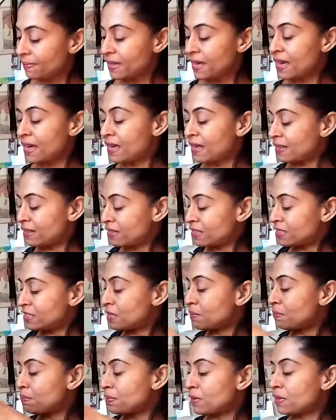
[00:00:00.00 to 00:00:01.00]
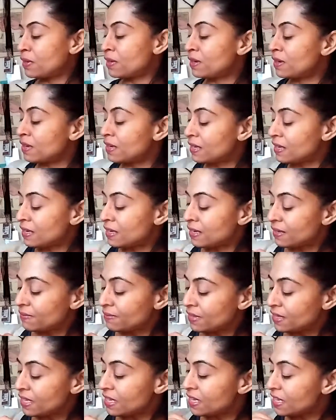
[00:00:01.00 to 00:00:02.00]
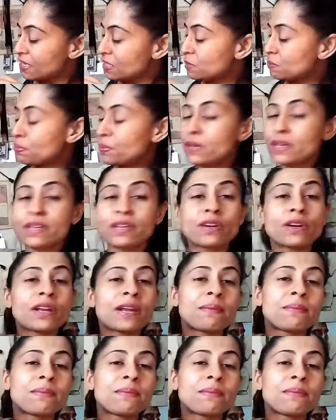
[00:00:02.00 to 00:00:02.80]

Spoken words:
and the zipper is pretty good.